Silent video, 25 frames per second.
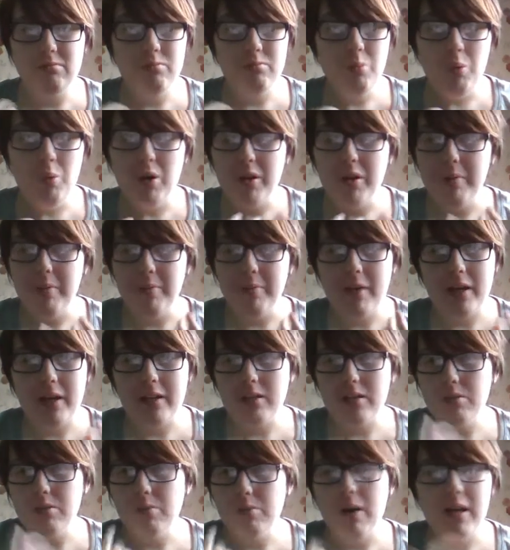what it
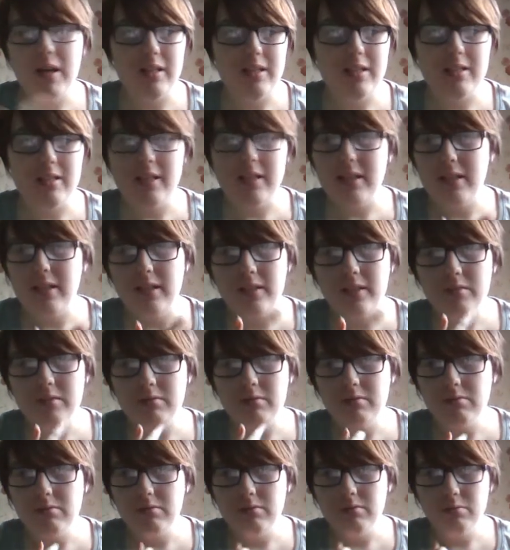meant, why they did it,
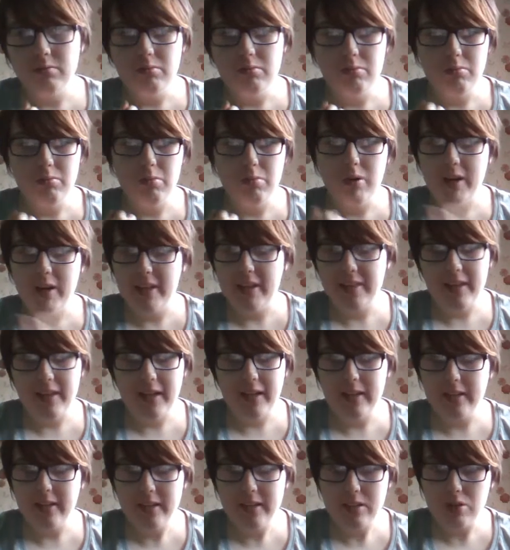what I
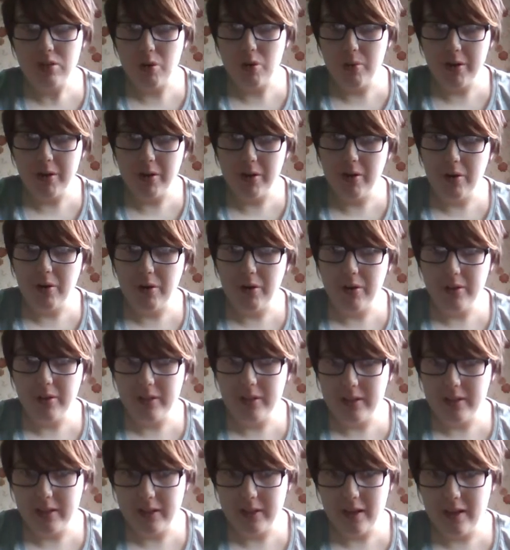think is going on at
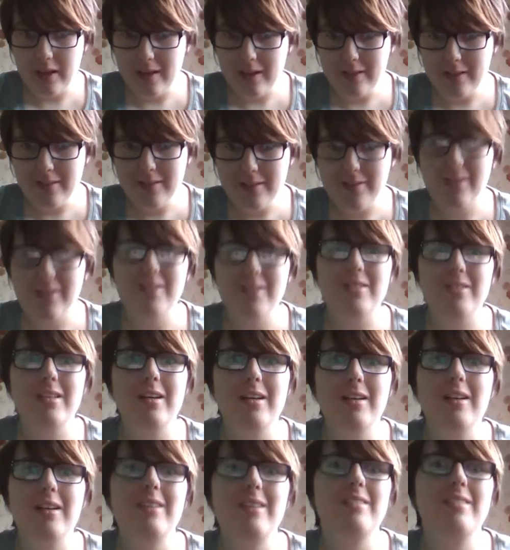the end, because
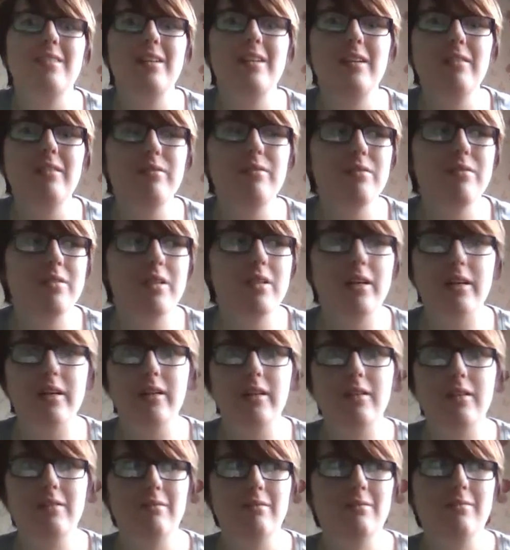that ending was
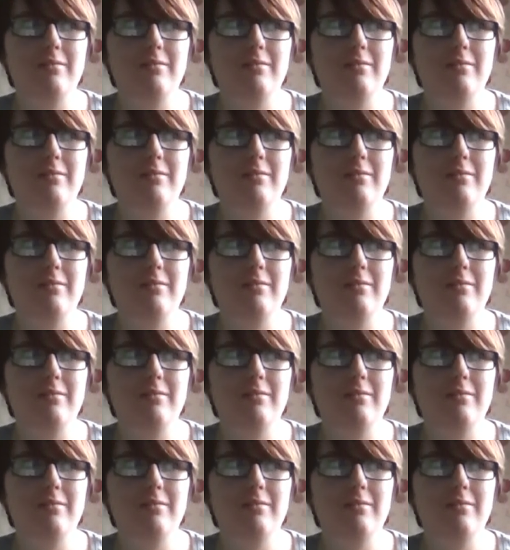like,